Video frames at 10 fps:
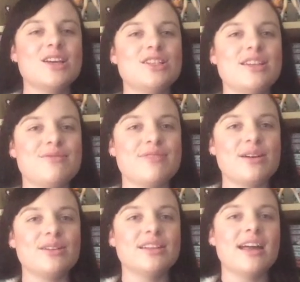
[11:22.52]
She
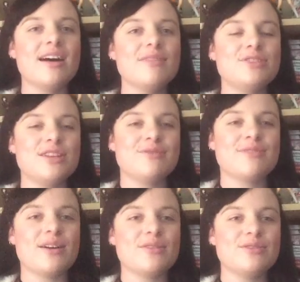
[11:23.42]
felt loved. She
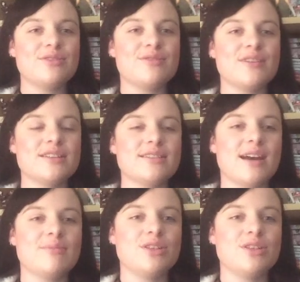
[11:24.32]
felt, for the first time,